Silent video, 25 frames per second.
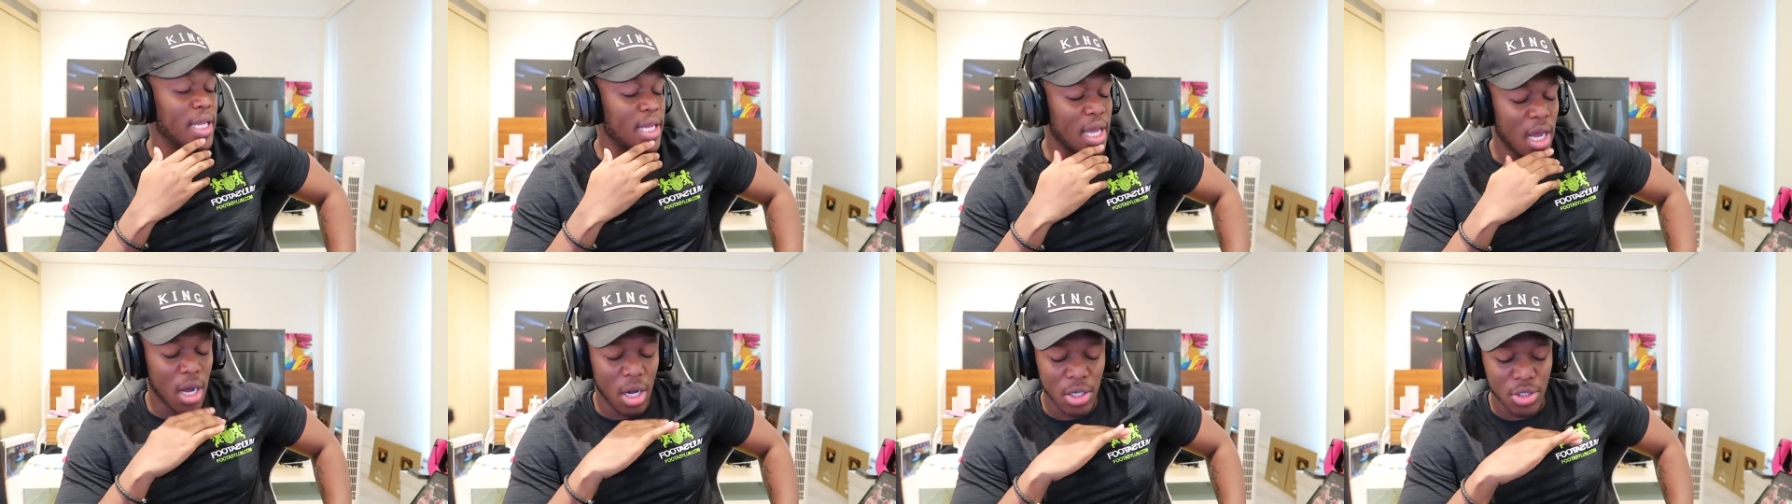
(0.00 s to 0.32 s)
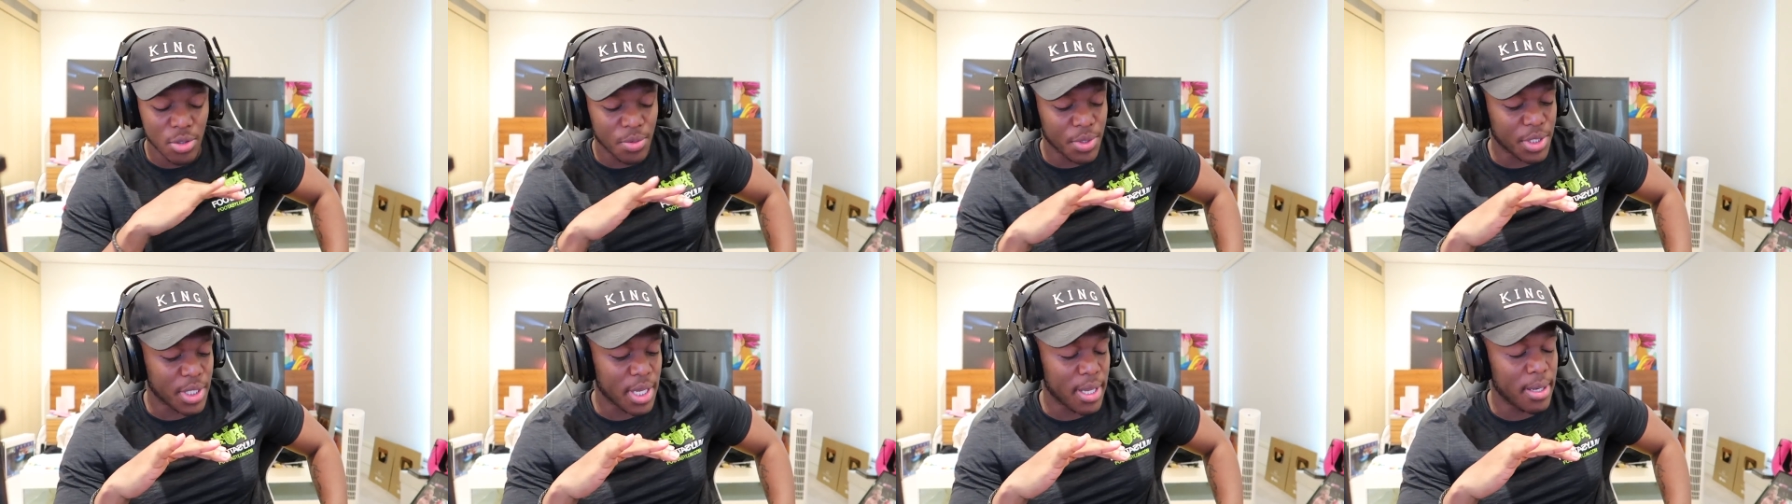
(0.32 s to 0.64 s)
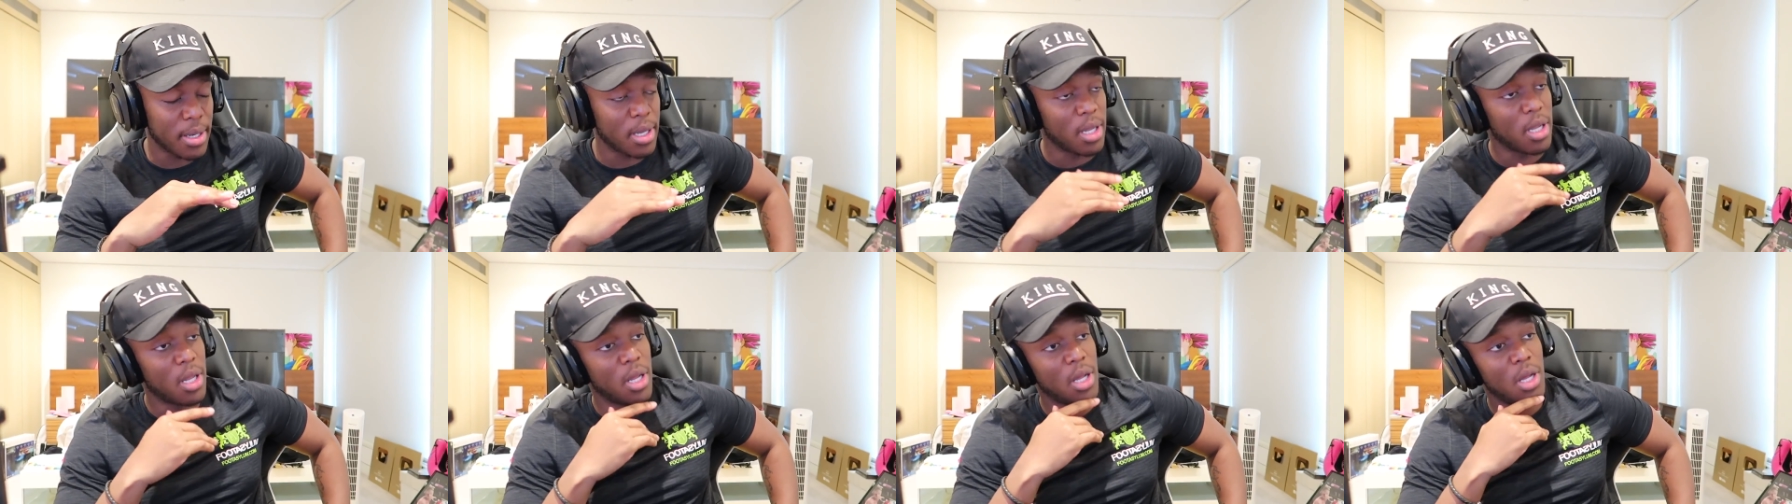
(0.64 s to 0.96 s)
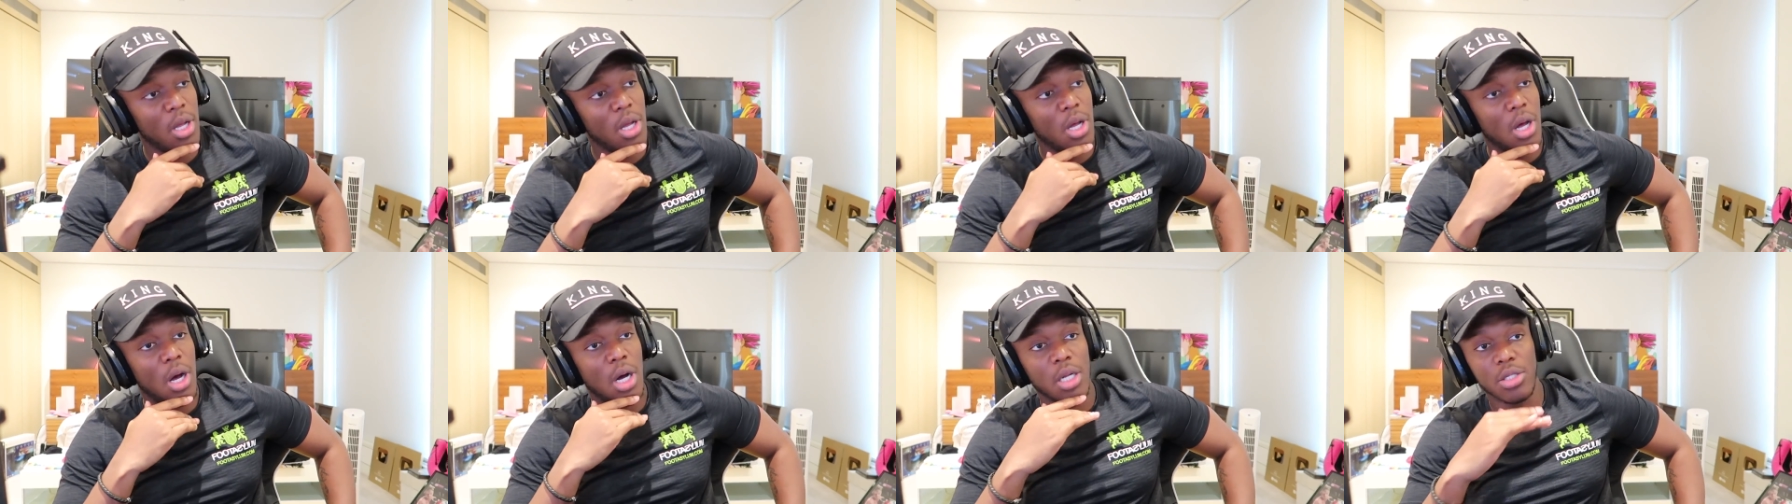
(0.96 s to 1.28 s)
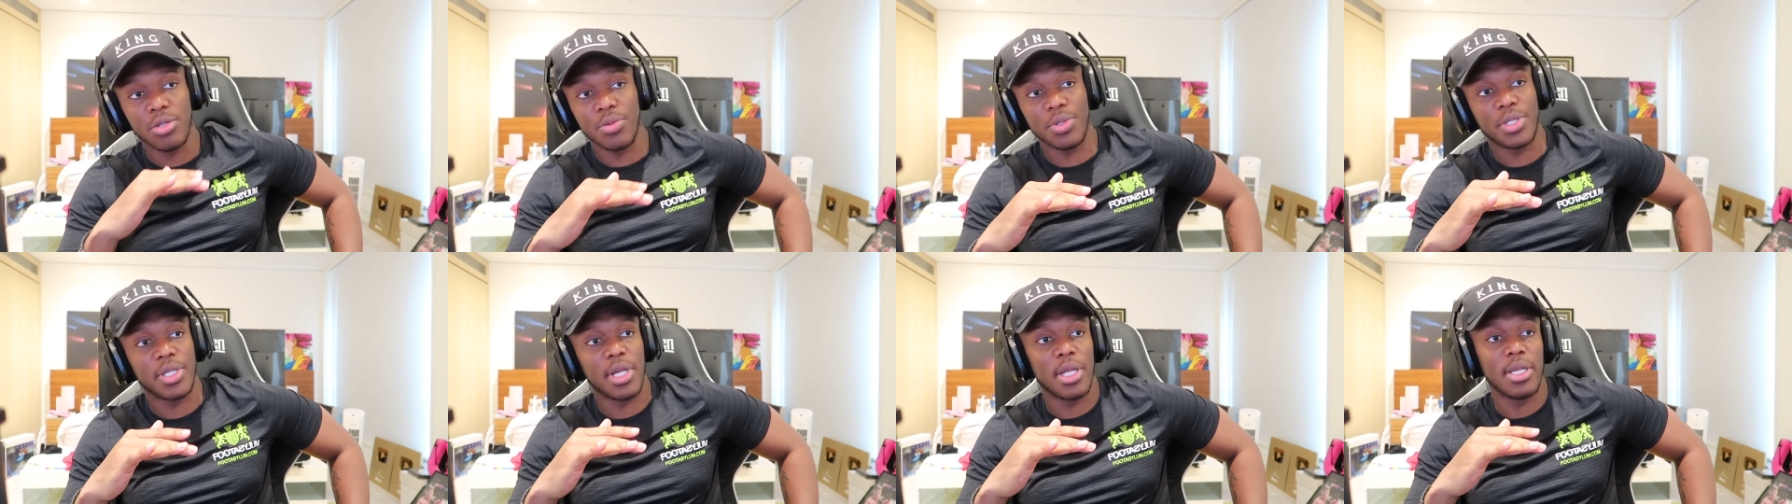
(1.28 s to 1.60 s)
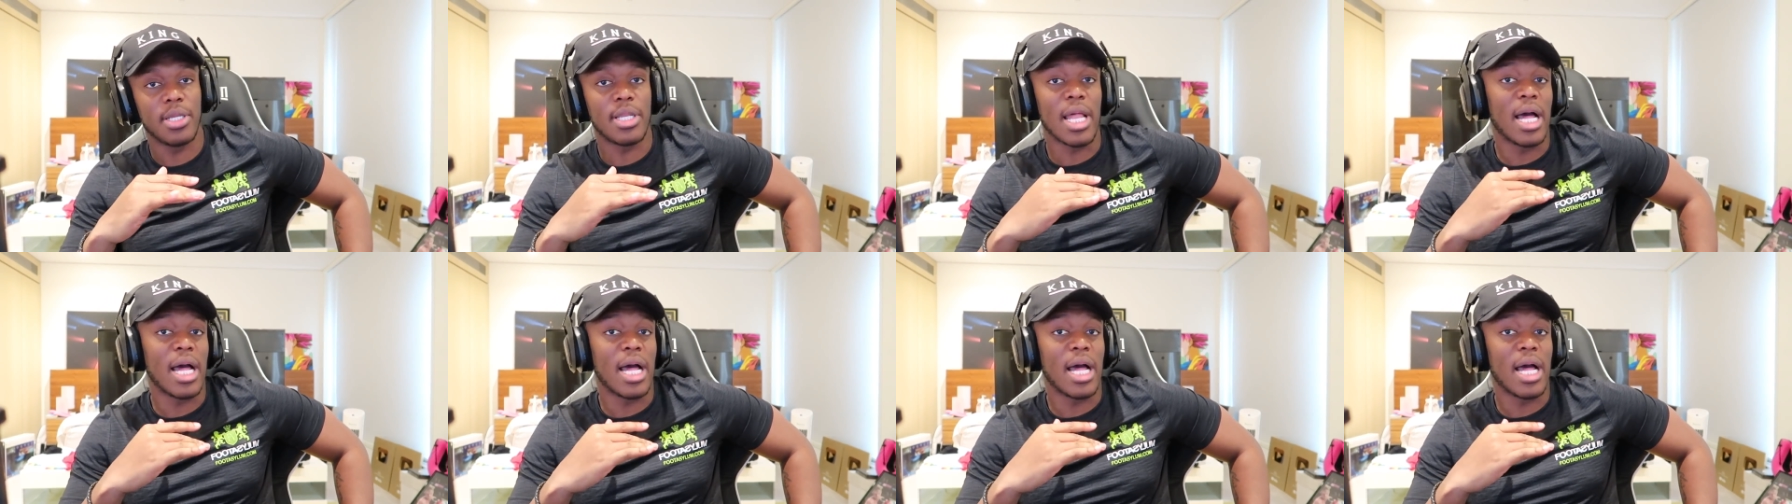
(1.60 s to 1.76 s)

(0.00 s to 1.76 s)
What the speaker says: Yeah, 100%. 100%. Yeah.